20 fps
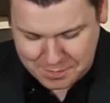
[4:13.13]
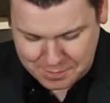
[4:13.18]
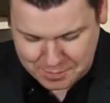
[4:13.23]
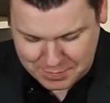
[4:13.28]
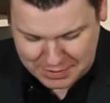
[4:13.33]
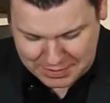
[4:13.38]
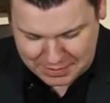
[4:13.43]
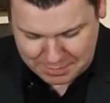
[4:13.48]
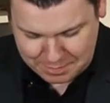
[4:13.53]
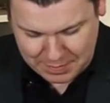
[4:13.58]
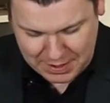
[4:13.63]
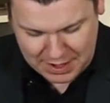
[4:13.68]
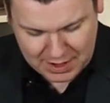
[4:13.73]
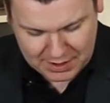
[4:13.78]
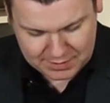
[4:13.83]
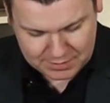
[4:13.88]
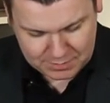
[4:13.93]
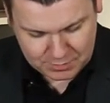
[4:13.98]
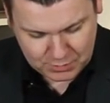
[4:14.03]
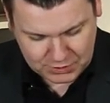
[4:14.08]
But the
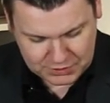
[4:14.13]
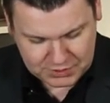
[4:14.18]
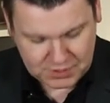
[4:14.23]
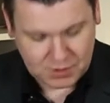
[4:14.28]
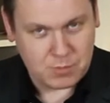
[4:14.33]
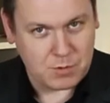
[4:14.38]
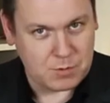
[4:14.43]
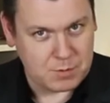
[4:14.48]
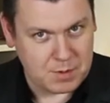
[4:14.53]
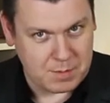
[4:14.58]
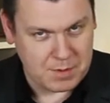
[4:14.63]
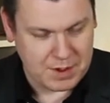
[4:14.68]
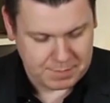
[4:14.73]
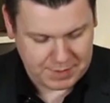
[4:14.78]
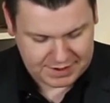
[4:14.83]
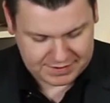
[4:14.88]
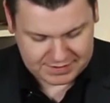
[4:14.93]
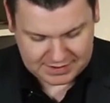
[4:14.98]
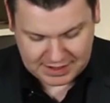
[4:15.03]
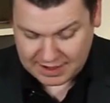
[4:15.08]
bar worker would be my
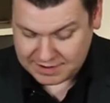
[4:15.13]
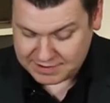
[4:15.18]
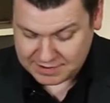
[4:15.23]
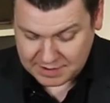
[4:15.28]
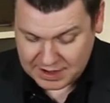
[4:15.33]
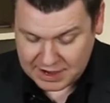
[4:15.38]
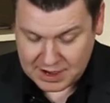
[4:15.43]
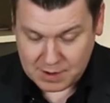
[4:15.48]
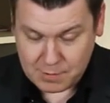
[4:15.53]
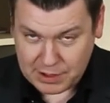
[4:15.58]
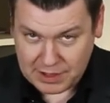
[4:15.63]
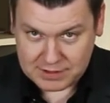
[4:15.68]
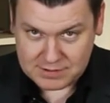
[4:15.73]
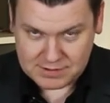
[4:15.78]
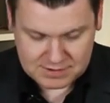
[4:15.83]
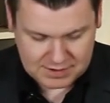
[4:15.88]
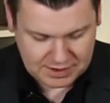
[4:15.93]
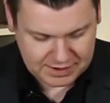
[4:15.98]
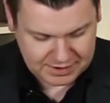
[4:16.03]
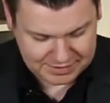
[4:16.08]
best guess. Anyway,
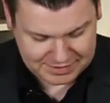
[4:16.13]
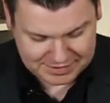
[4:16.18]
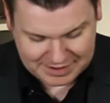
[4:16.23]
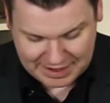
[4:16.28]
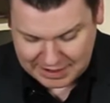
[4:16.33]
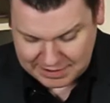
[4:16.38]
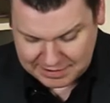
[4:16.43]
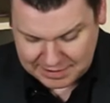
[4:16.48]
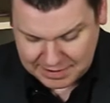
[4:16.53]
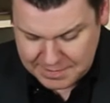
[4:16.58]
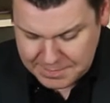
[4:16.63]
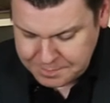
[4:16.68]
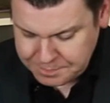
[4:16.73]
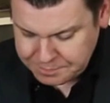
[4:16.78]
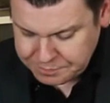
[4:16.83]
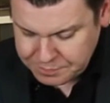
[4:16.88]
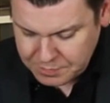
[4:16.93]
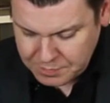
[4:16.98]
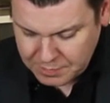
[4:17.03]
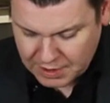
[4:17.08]
that's an aside.
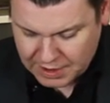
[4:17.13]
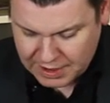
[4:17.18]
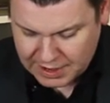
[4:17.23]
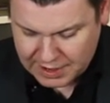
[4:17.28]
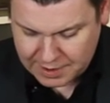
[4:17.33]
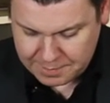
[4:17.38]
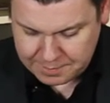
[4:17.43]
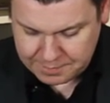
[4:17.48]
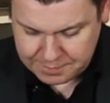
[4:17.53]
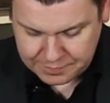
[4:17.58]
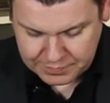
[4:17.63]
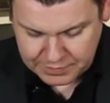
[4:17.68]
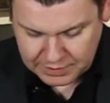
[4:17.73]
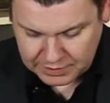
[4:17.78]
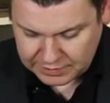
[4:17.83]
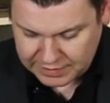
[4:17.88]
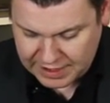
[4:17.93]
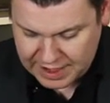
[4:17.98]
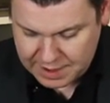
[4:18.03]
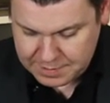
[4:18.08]
Um, the
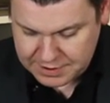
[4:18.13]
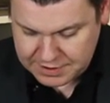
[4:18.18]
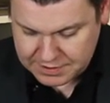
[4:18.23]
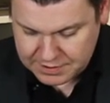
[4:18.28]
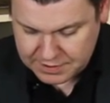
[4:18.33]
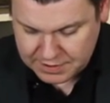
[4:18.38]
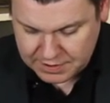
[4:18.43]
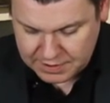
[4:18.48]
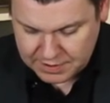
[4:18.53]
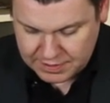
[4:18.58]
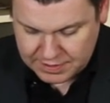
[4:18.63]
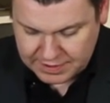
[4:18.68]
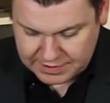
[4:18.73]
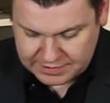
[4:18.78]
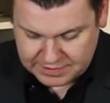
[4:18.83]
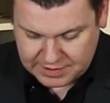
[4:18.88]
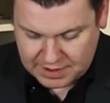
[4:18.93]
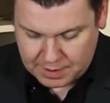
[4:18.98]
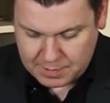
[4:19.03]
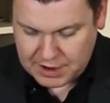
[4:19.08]
lemon,
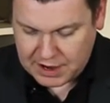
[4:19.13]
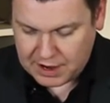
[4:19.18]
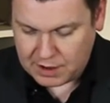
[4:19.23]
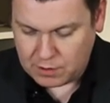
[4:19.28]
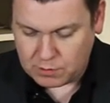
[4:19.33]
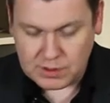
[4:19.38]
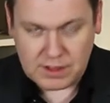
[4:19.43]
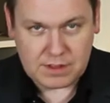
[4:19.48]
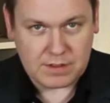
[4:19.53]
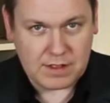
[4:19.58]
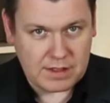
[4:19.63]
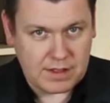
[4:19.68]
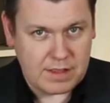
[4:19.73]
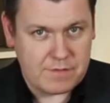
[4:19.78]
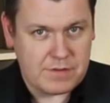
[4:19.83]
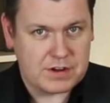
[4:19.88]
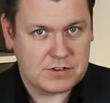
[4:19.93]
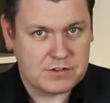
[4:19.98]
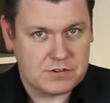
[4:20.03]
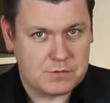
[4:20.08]
this lemon, I only I live
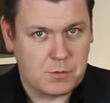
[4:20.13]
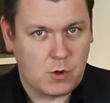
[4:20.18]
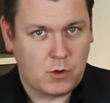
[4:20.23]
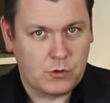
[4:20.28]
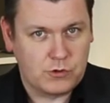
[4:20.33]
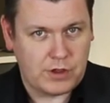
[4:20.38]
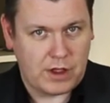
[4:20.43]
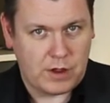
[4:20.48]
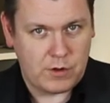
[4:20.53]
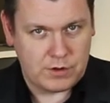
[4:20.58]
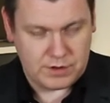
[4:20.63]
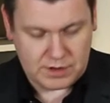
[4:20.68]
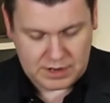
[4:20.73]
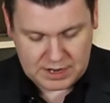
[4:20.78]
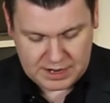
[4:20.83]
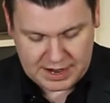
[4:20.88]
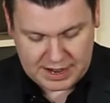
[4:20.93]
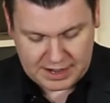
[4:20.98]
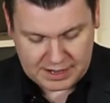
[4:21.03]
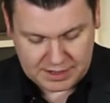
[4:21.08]
in a small town
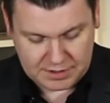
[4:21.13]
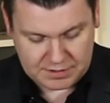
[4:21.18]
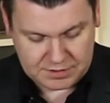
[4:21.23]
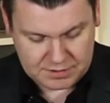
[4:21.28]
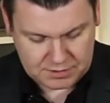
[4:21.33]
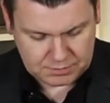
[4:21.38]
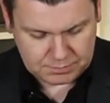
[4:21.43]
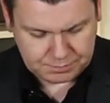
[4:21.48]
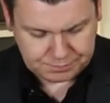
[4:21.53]
in England,